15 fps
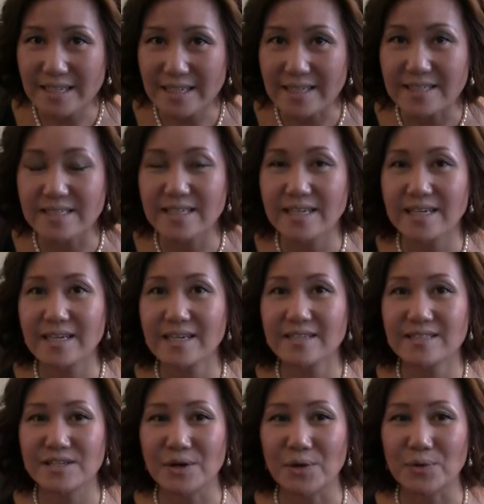easy,
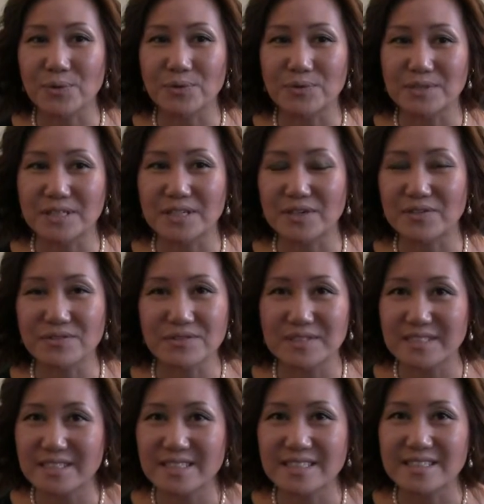so
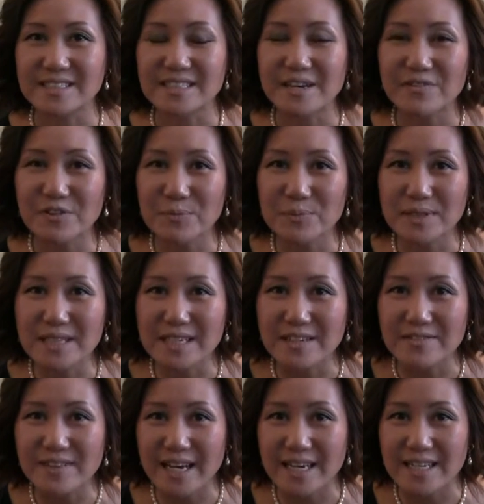never
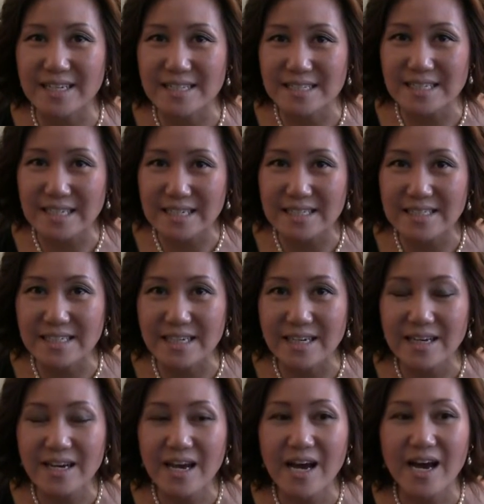believe that it's
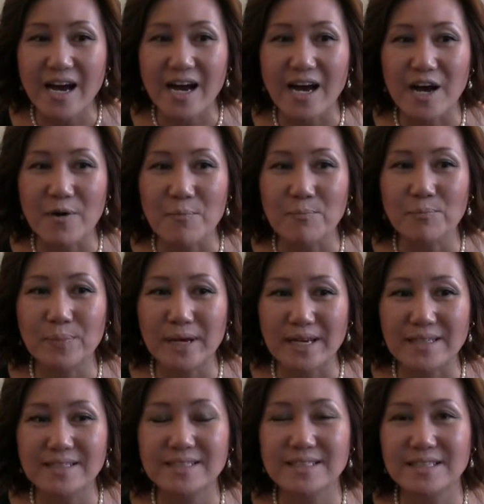easy.
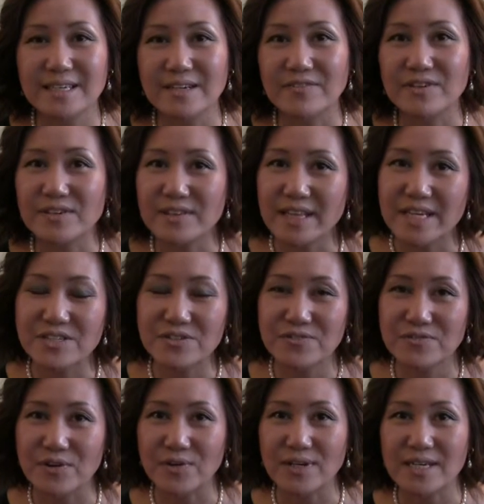But if you laser
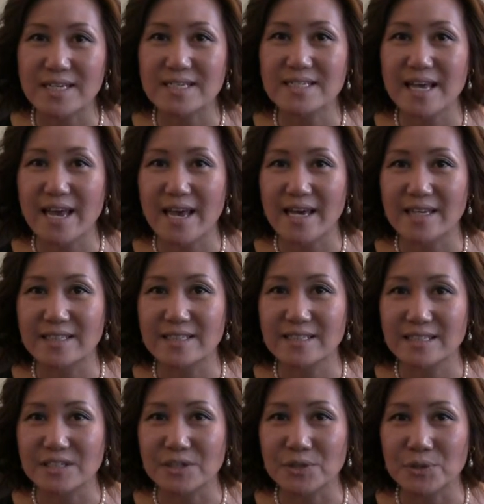focus and
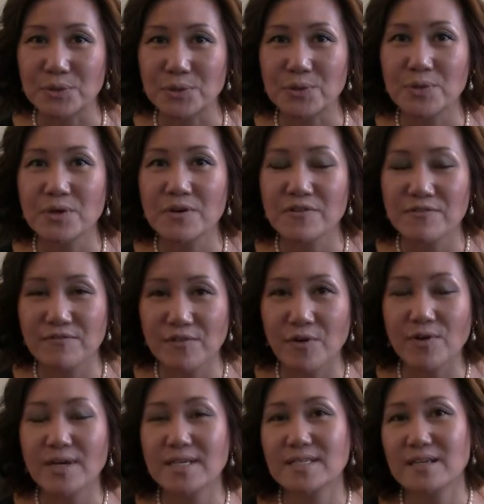you
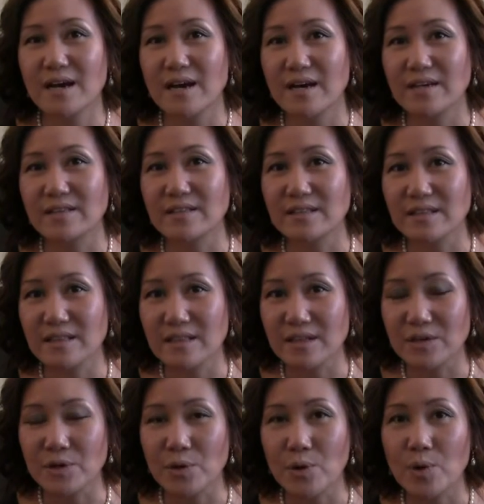focus on
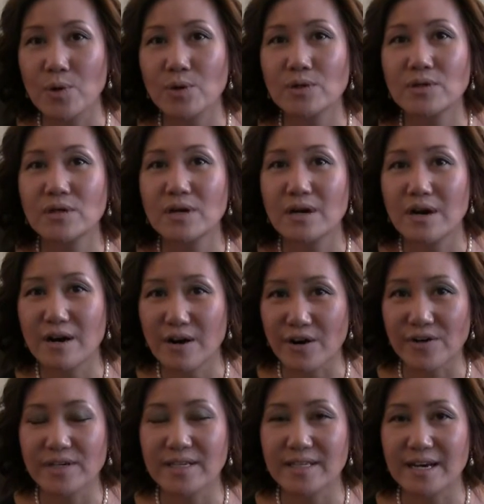the goal
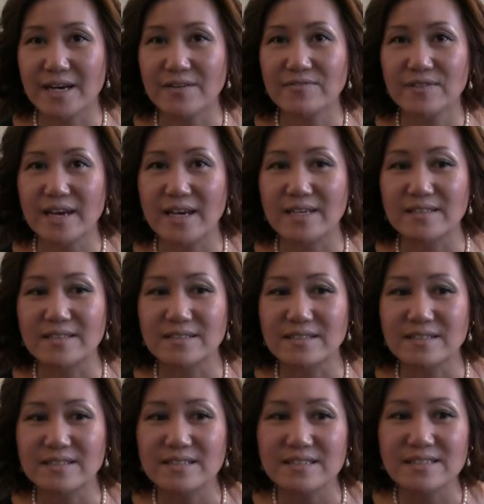hard enough and
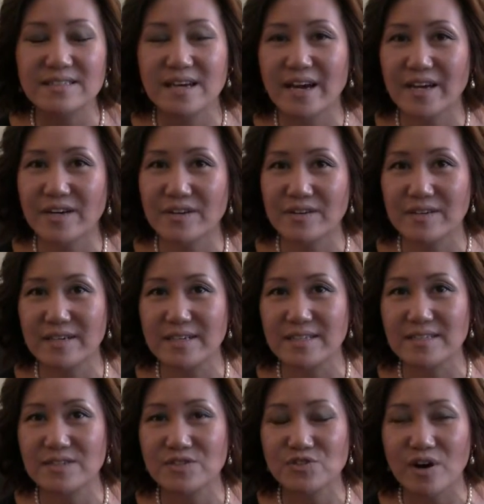the desire
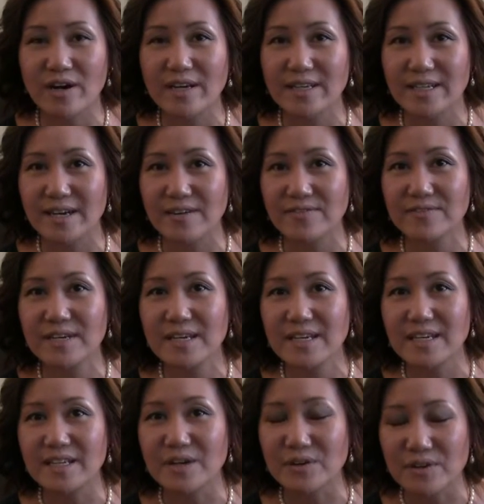is strong enough,
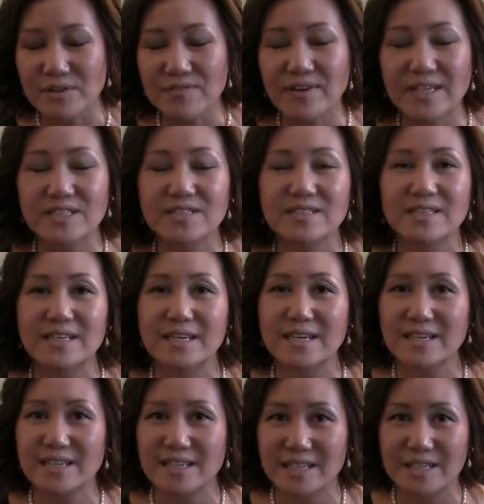
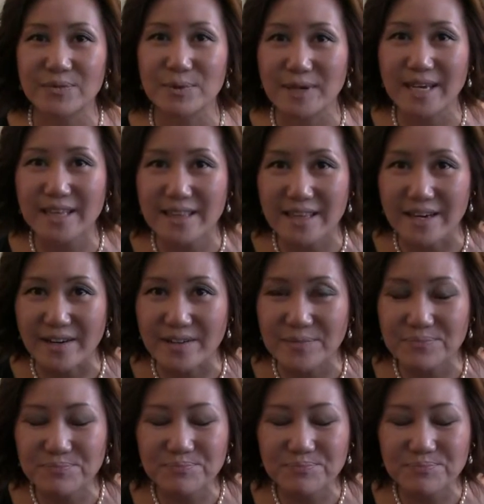eventually you will get there.